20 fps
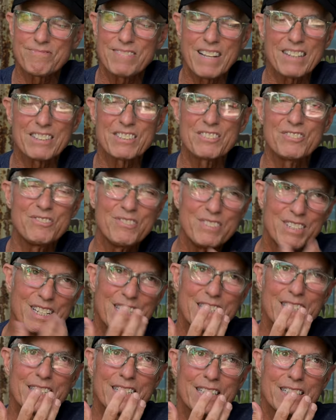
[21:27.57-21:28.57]
Not
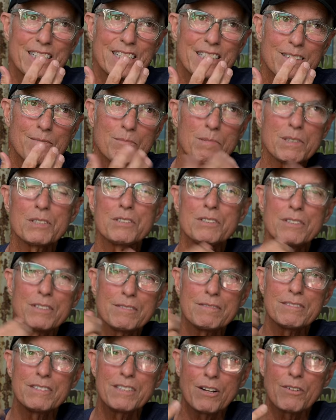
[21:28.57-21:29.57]
unique, but you
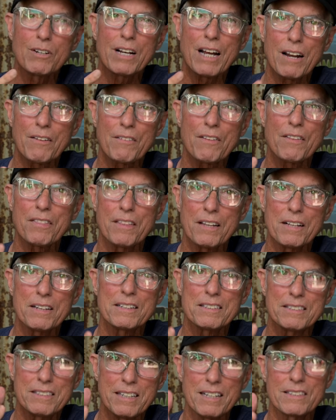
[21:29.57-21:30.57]
know, kind of the thing
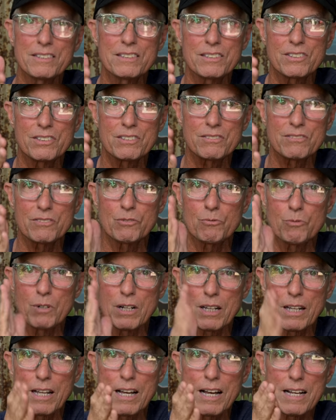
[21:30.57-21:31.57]
that Texas
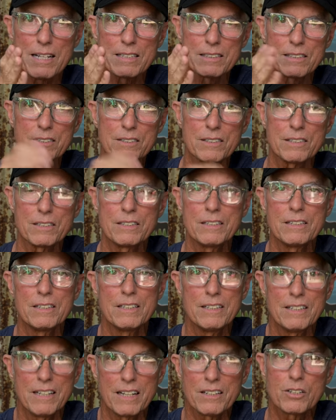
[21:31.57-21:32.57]
relies on,
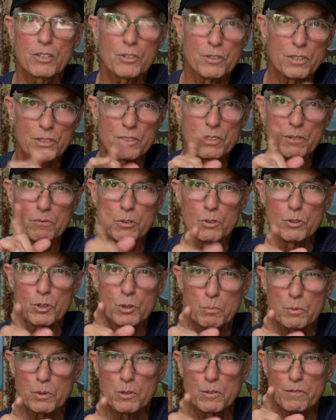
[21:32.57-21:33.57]
including some new
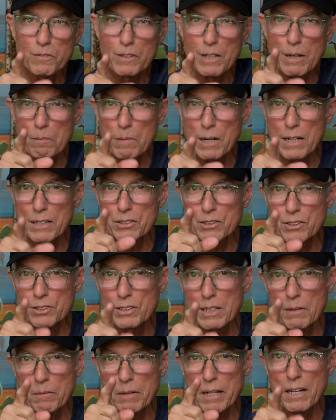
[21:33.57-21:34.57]
spoon fly bodies that are
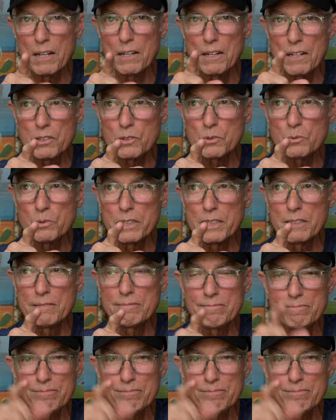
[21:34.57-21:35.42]
coming out next week.